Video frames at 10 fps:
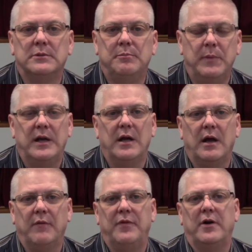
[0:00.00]
many
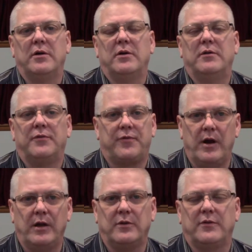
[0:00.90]
of their
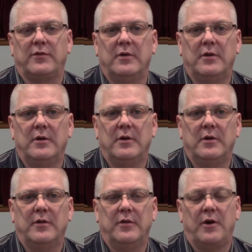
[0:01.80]
friends,
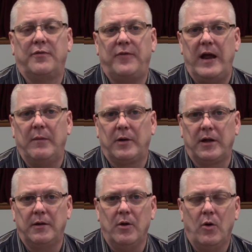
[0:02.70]
their
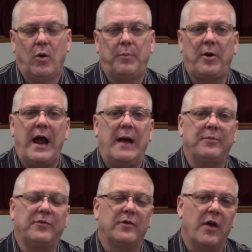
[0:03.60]
family, or
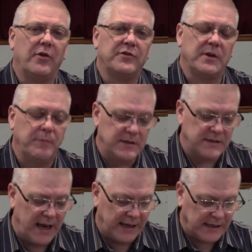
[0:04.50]
perhaps others had been
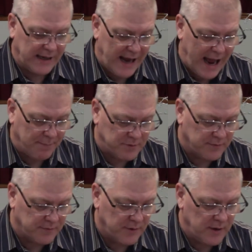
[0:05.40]
taken
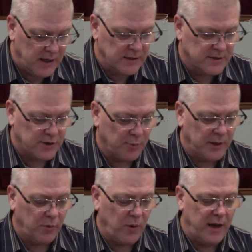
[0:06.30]
captive in so
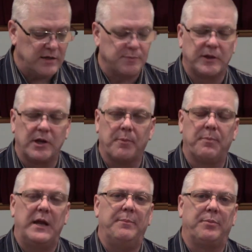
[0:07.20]
many ways, but their
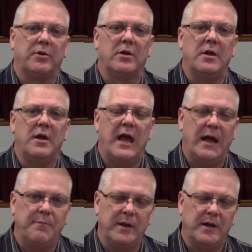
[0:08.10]
people
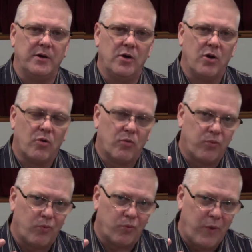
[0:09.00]
had been
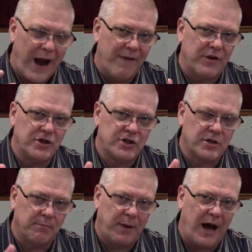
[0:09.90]
ravaged
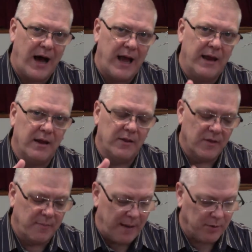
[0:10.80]
by
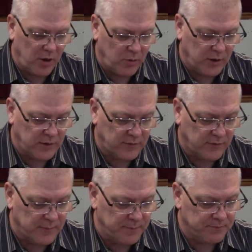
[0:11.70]
the
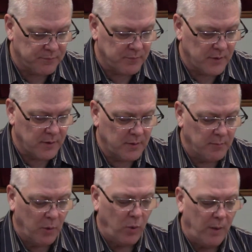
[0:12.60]
Babylonians.
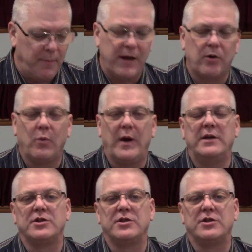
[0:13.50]
But what better way